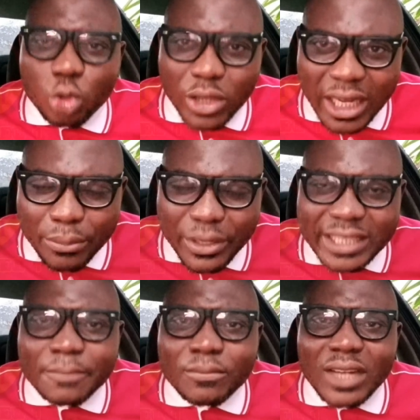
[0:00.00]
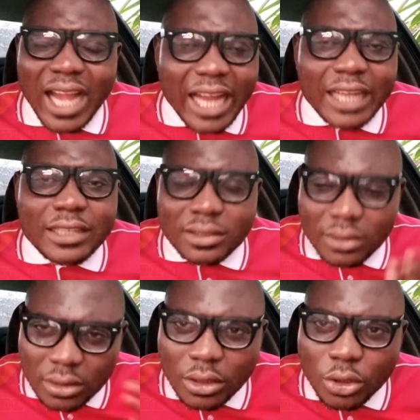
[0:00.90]
To deliberate and,
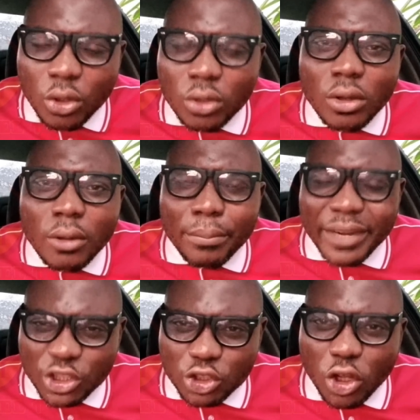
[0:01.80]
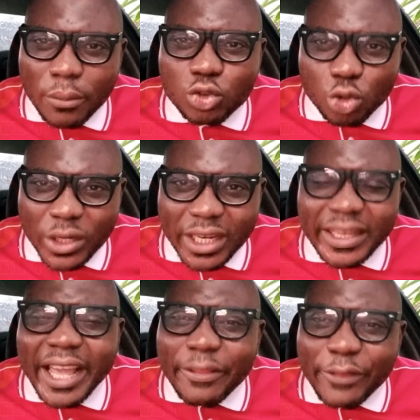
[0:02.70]
brainstorm through
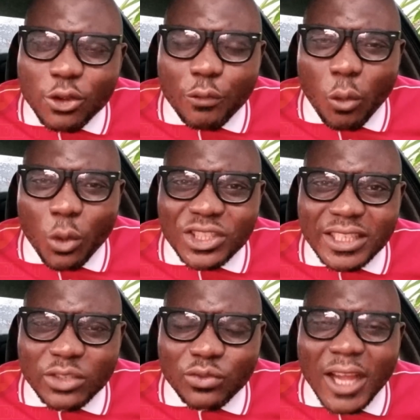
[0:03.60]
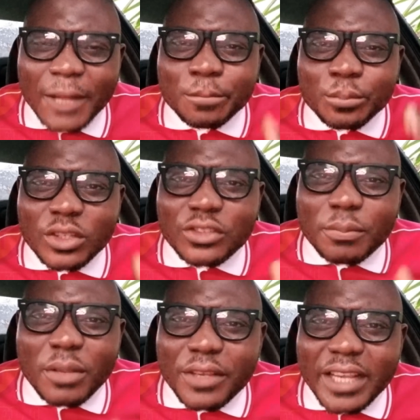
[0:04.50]
it. Thank you for watching this far.
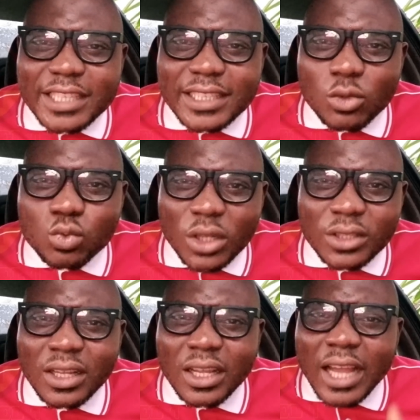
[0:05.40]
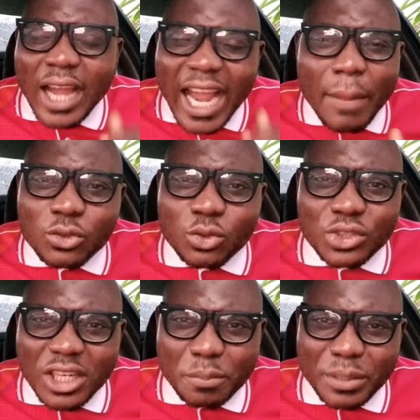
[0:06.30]
This is BVI Channel 1. I am
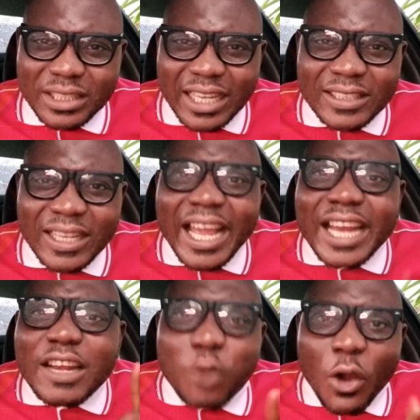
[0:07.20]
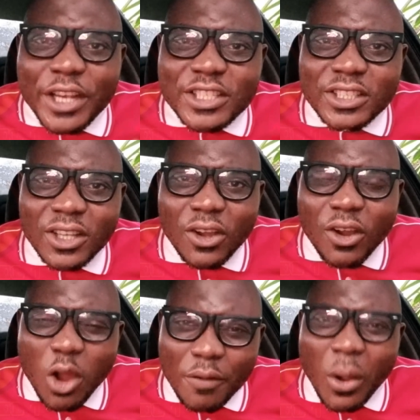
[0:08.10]
Asuchined Peters, the voice
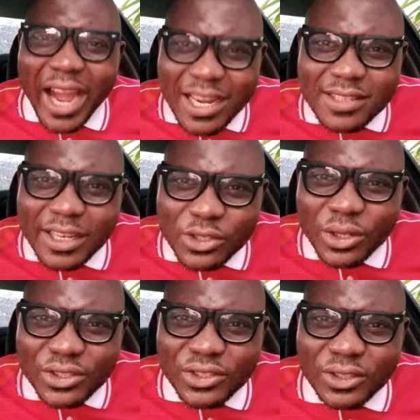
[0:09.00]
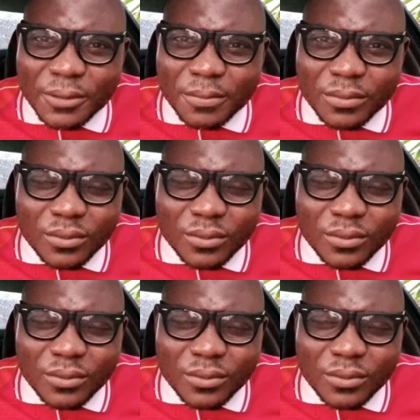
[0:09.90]
of our ancestors.